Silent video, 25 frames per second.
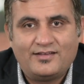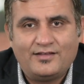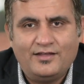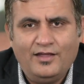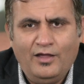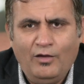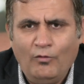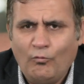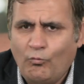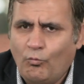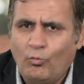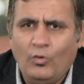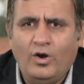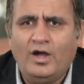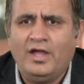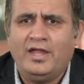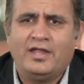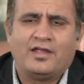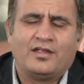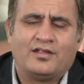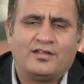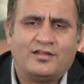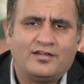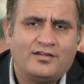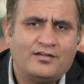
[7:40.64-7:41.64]

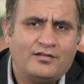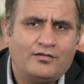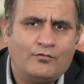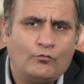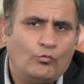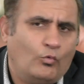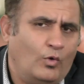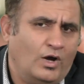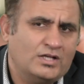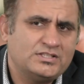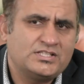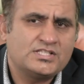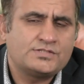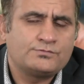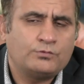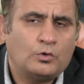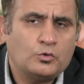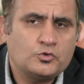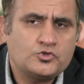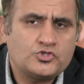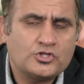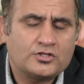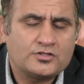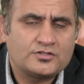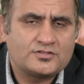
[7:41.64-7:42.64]
Why? Why these
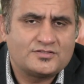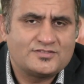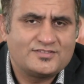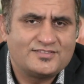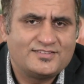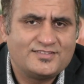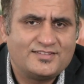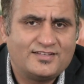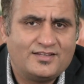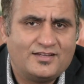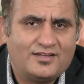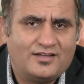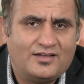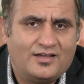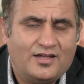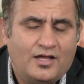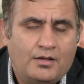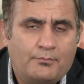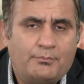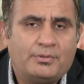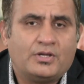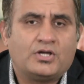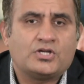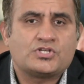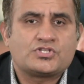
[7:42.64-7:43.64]
vouchers?
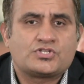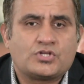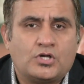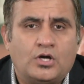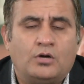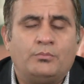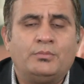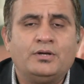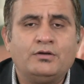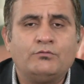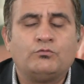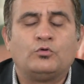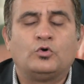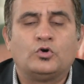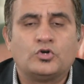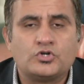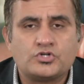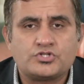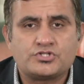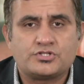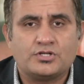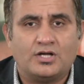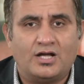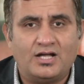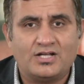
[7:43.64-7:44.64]
Because government
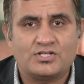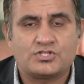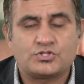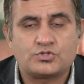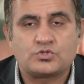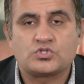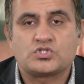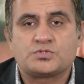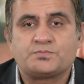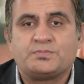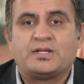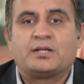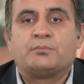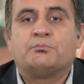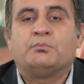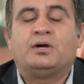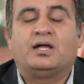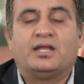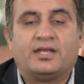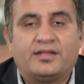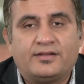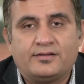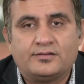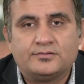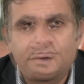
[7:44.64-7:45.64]
wants us to spend
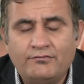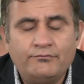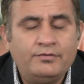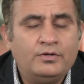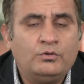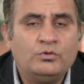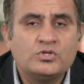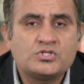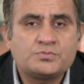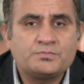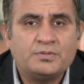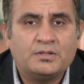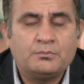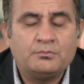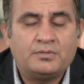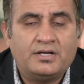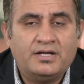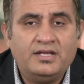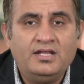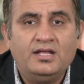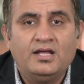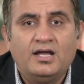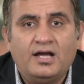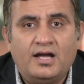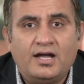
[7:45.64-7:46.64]
money. Where do I spend money?
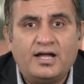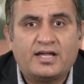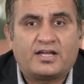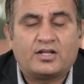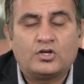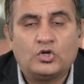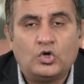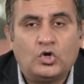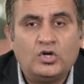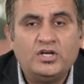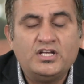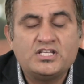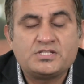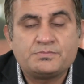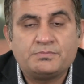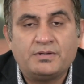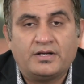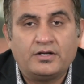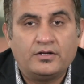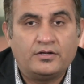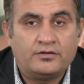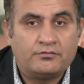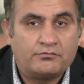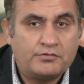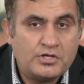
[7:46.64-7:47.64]
I can only spend
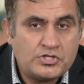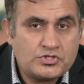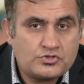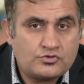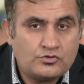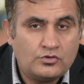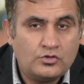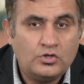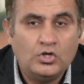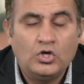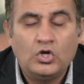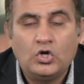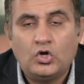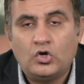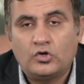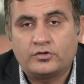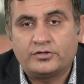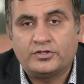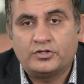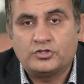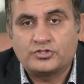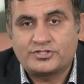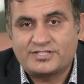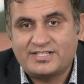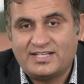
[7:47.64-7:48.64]
in a restaurant or in a
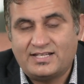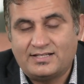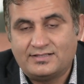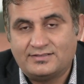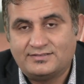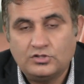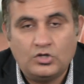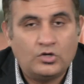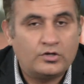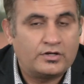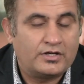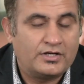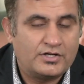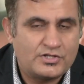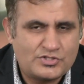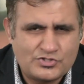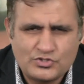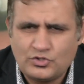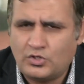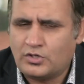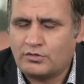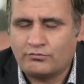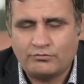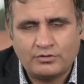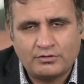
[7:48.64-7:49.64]
hotel or in a
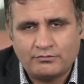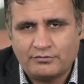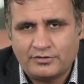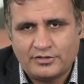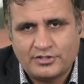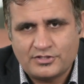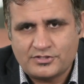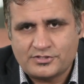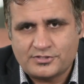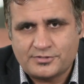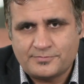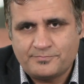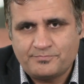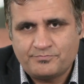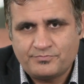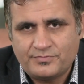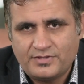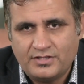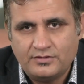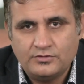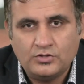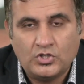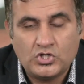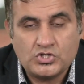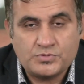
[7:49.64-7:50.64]
resort or whatever it is, in
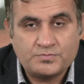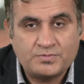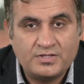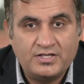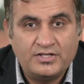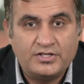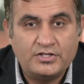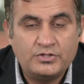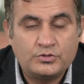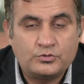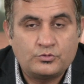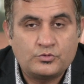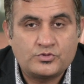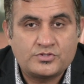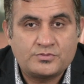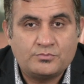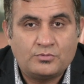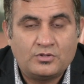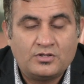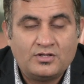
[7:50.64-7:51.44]
the hospitality and tourism.